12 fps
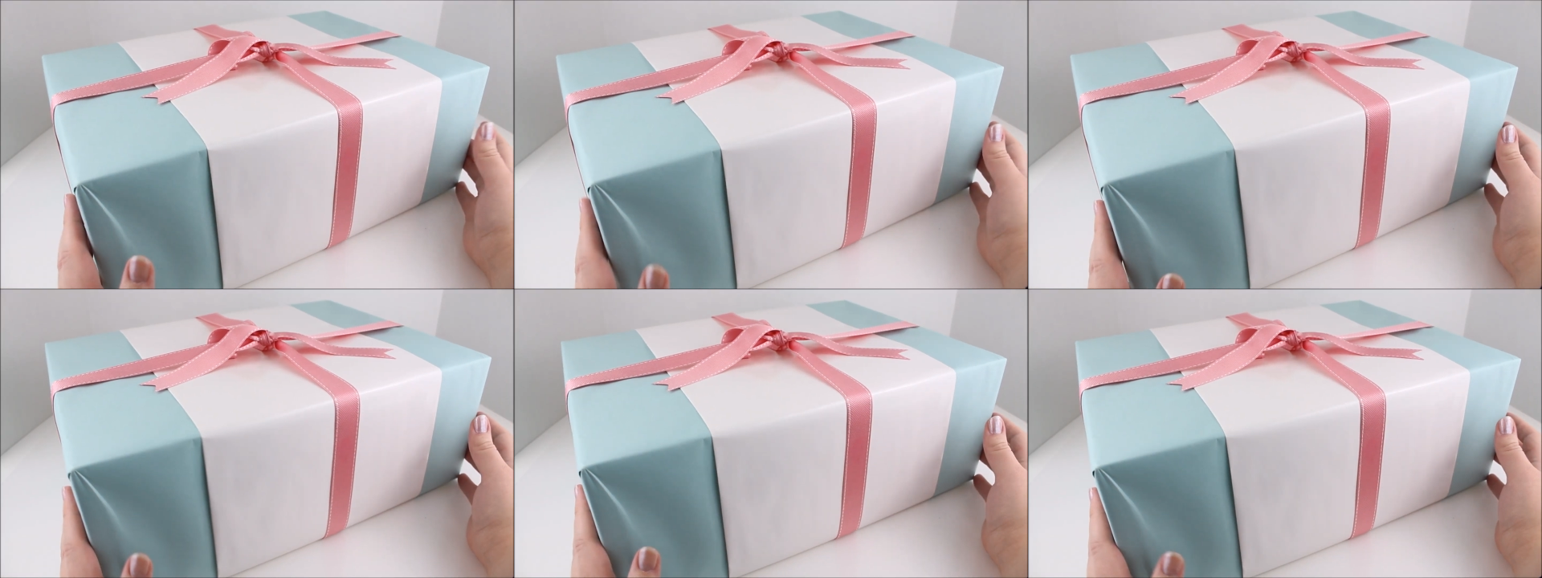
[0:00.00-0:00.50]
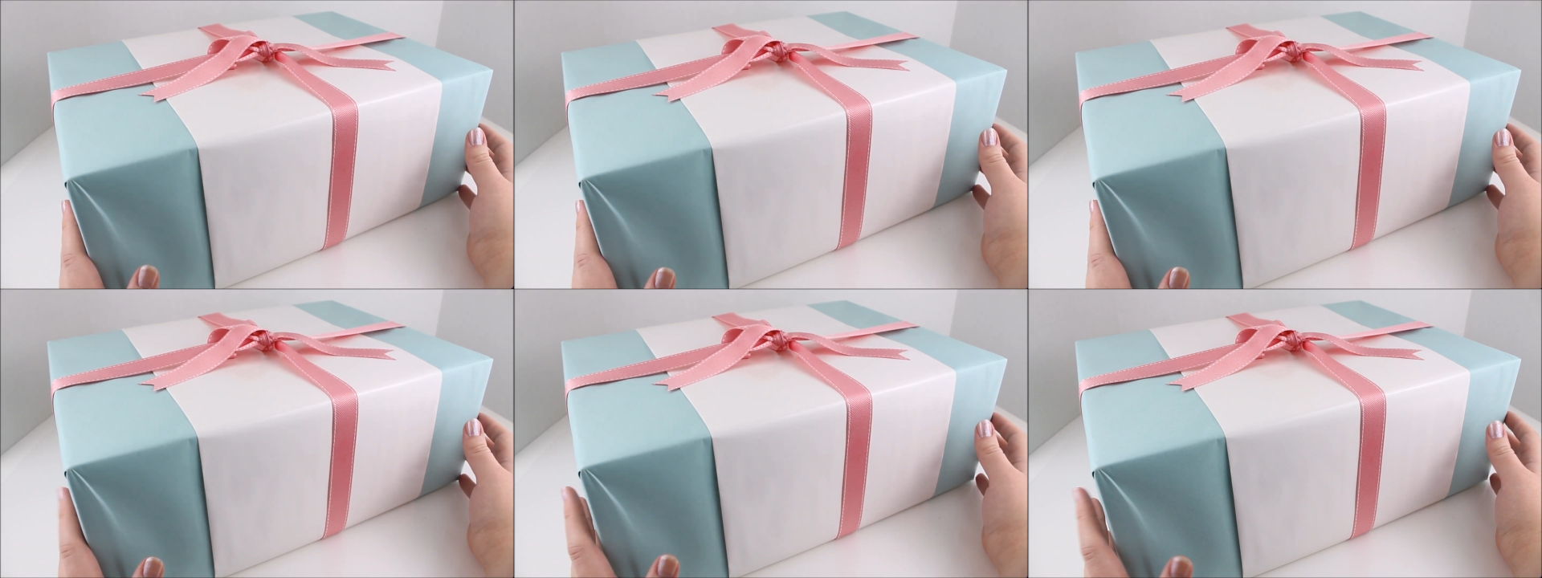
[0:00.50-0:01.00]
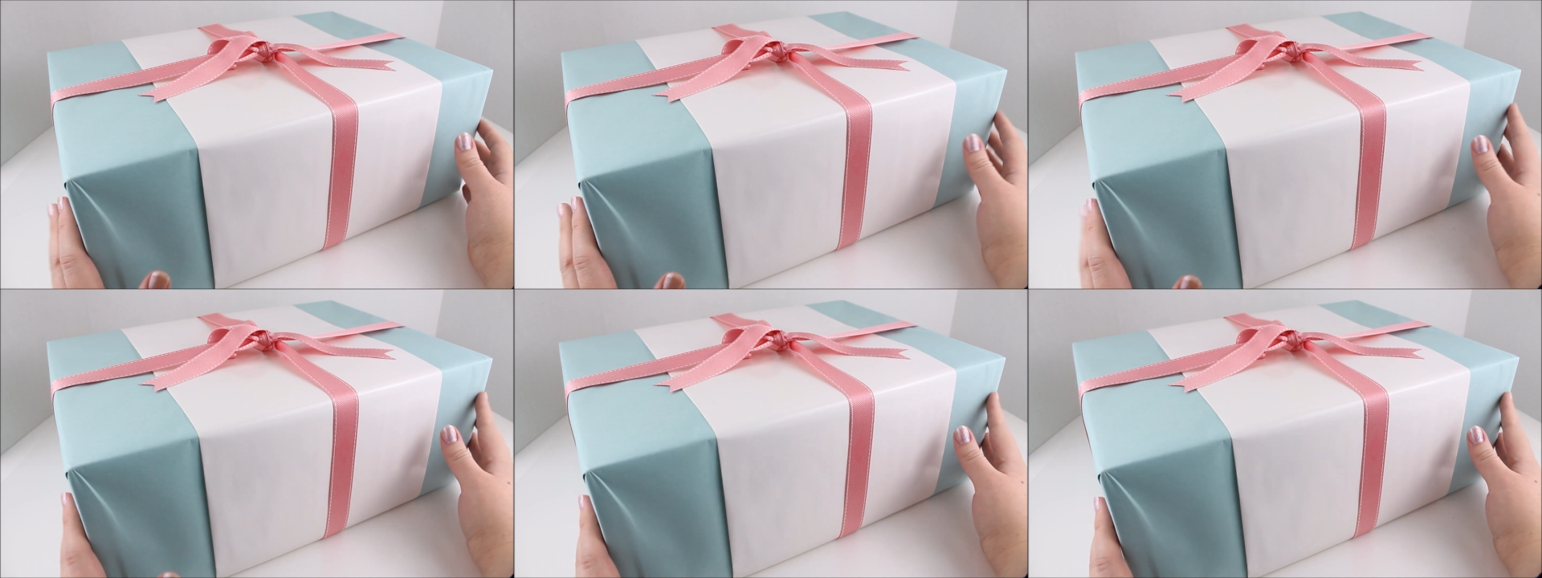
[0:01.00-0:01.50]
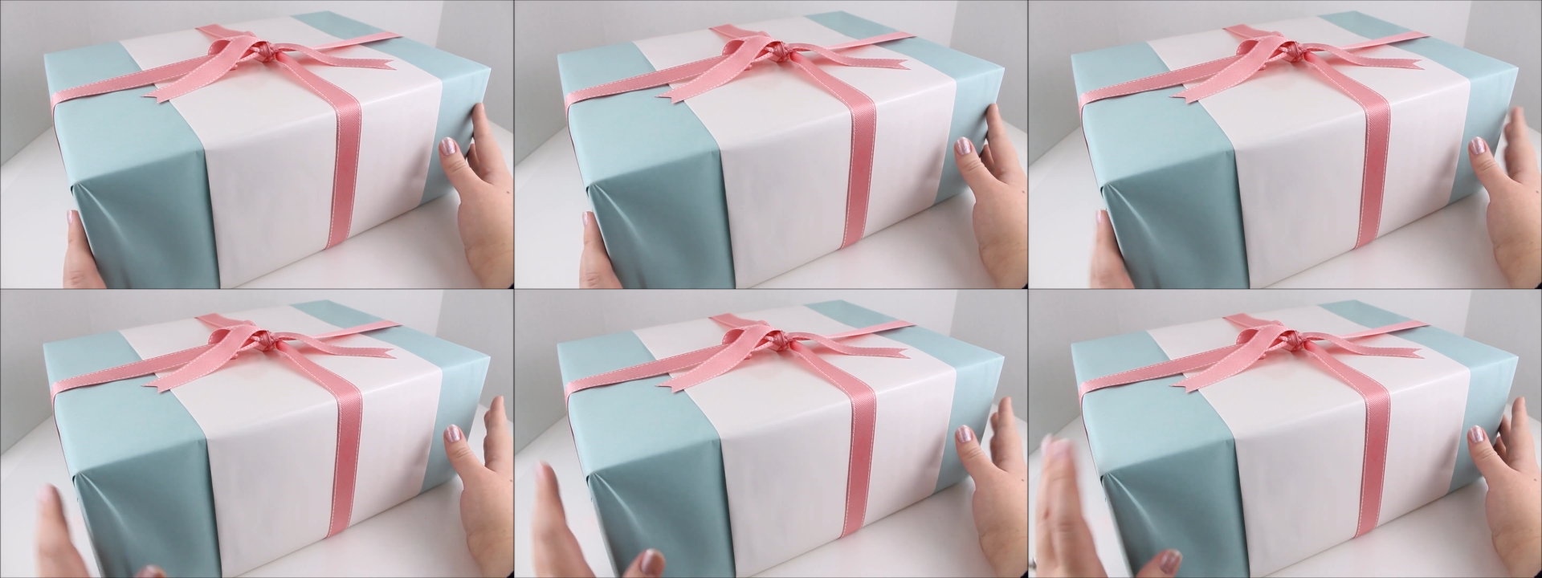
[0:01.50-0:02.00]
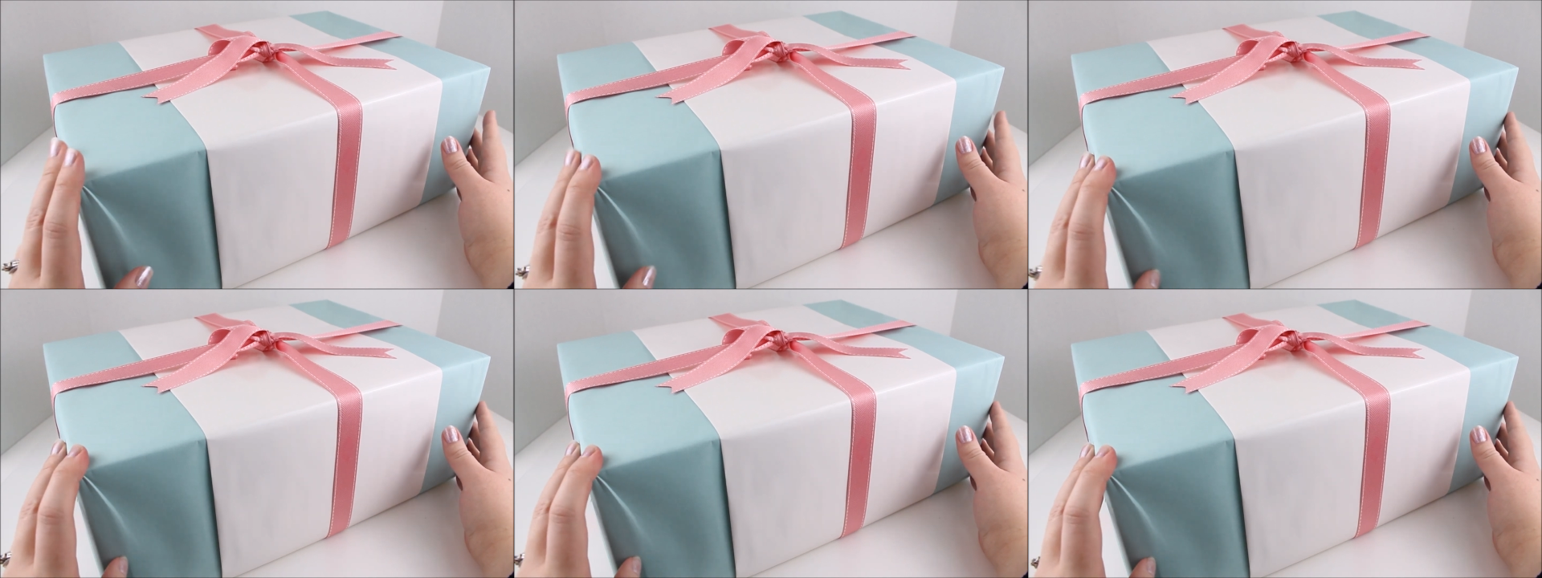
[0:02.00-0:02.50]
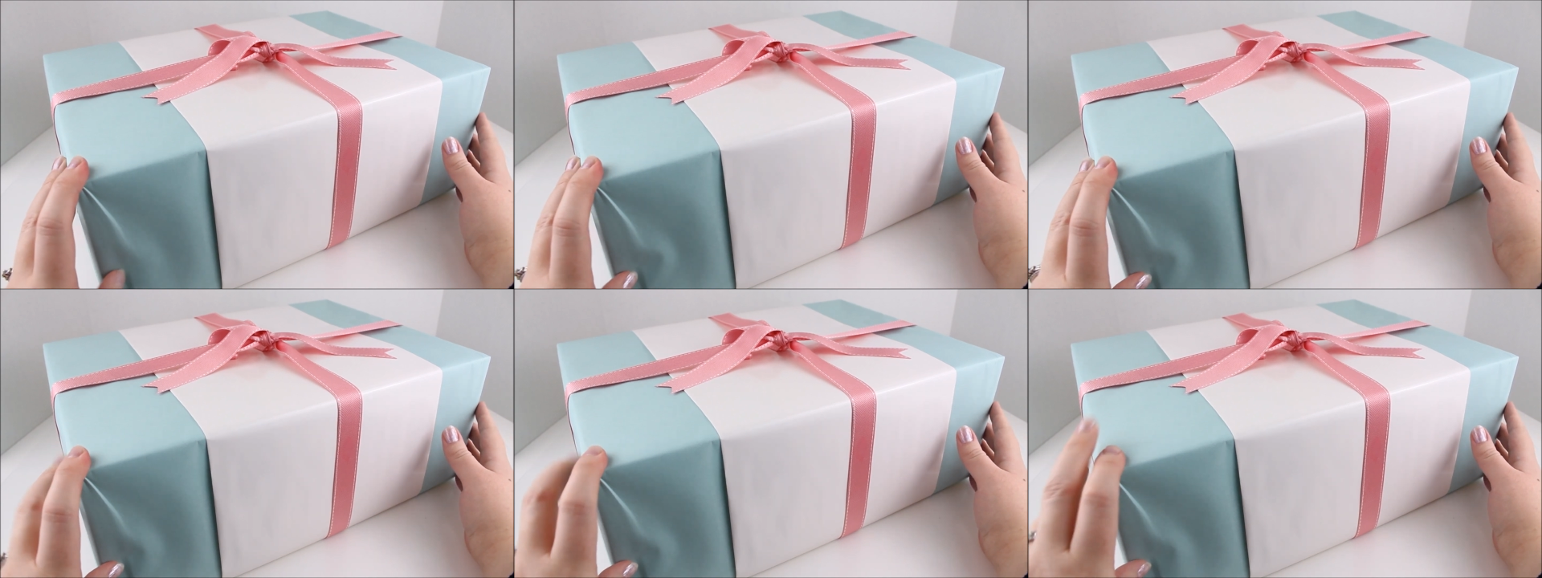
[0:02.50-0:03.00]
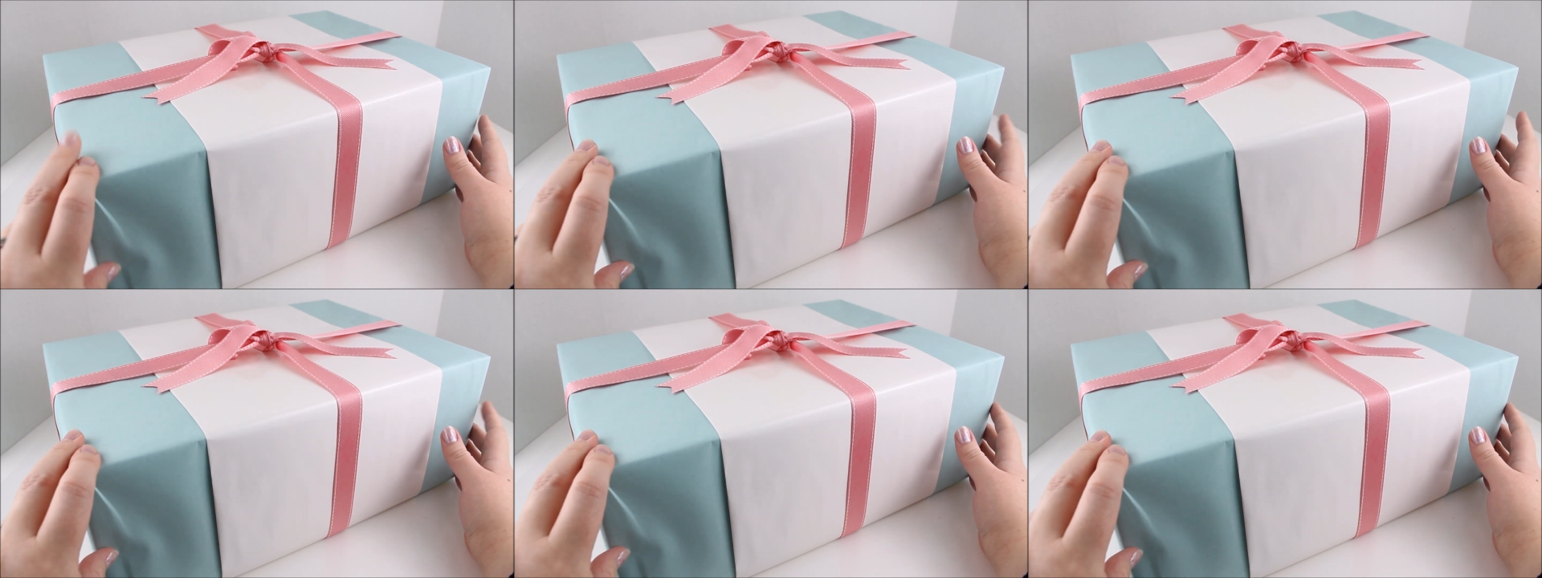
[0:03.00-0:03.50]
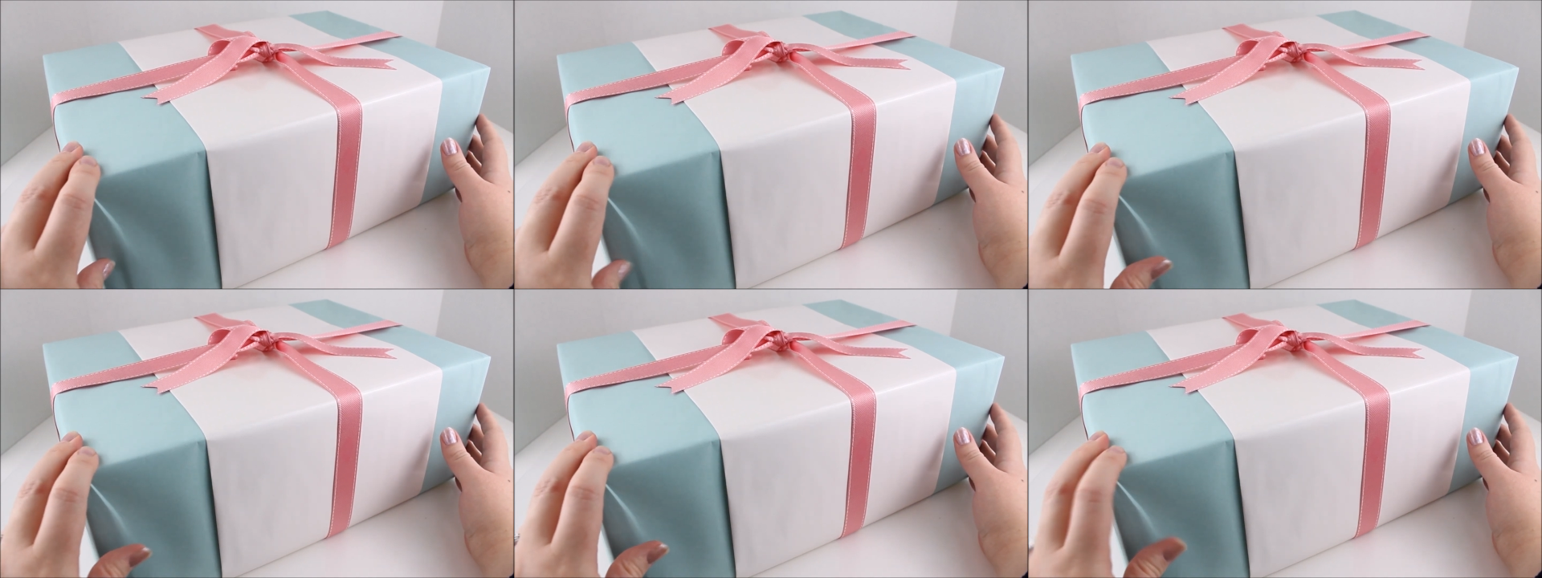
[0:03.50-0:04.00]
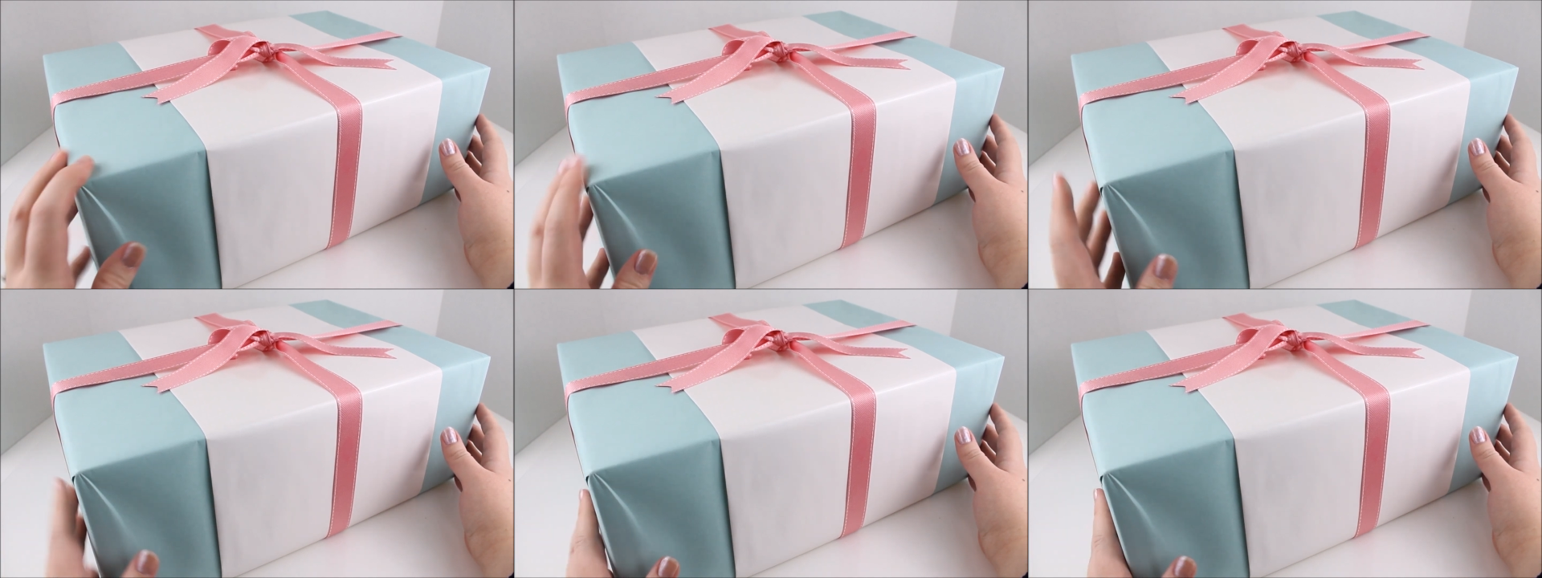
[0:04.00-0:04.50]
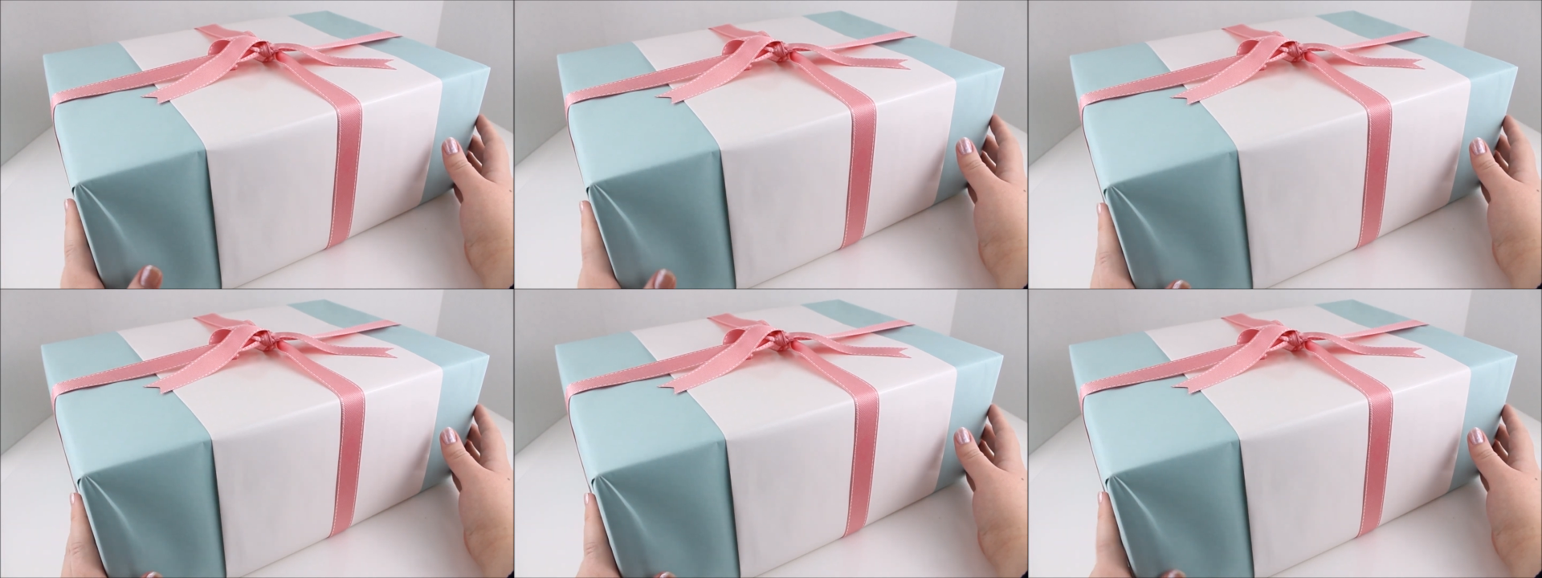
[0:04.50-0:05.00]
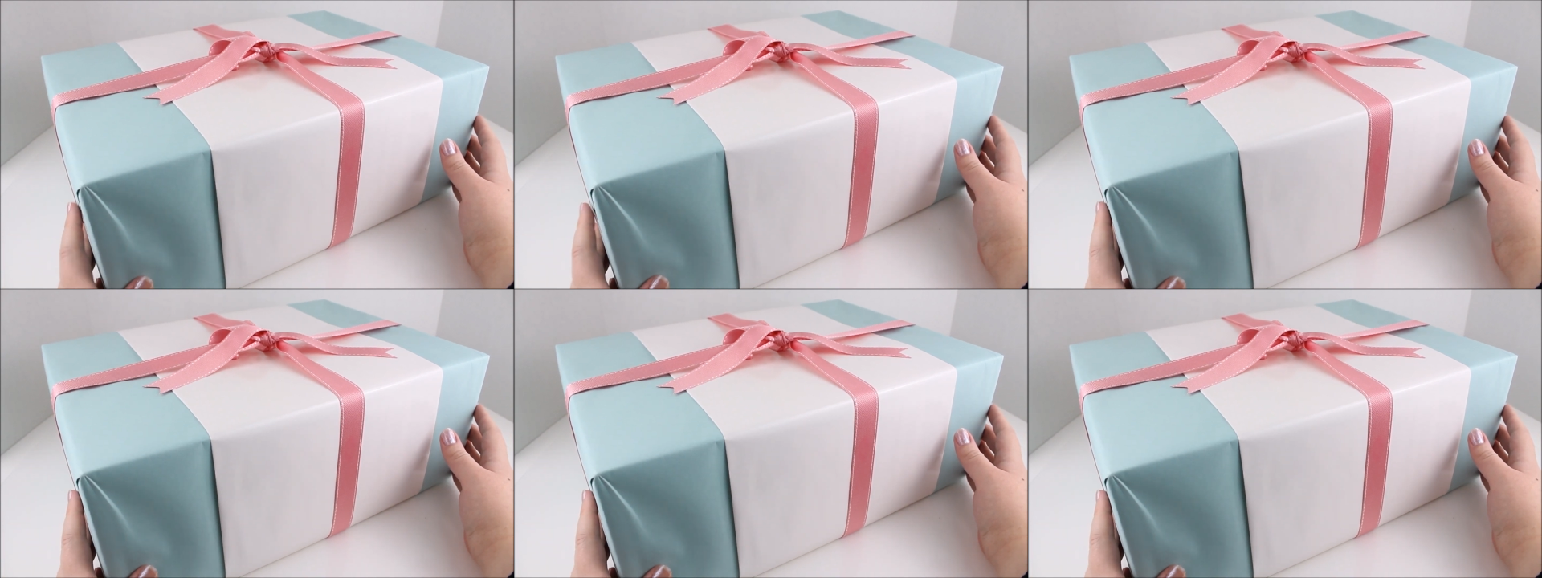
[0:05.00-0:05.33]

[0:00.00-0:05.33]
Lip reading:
No face is visible, so there are no lips to read.